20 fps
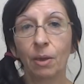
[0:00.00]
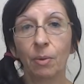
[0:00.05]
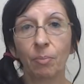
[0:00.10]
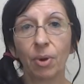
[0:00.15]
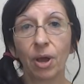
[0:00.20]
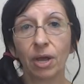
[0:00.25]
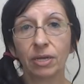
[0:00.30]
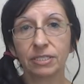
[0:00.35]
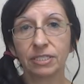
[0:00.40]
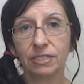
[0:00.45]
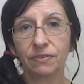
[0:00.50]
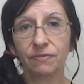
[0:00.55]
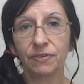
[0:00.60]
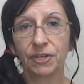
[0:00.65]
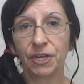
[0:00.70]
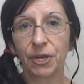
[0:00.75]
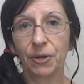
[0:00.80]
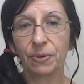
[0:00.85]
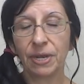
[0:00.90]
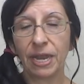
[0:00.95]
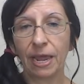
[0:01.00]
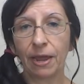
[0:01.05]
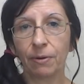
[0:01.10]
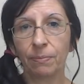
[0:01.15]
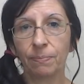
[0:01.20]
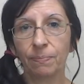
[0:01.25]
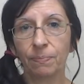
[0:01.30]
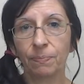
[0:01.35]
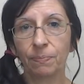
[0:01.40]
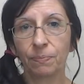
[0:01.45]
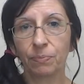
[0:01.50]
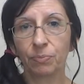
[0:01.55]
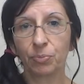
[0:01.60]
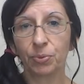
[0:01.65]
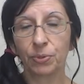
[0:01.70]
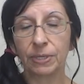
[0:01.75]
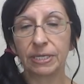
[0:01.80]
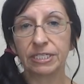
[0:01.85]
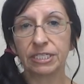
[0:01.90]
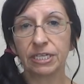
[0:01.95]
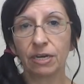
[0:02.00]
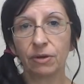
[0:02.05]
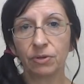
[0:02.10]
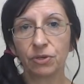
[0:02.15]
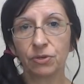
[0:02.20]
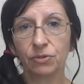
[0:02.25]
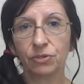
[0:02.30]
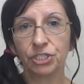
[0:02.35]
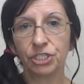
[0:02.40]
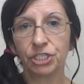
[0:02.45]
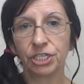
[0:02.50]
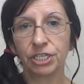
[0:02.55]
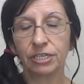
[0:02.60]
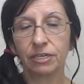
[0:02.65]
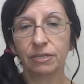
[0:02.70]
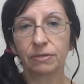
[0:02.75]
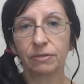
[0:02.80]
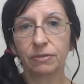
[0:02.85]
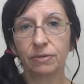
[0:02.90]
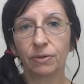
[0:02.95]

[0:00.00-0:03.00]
Pause the video now, print out your sheet,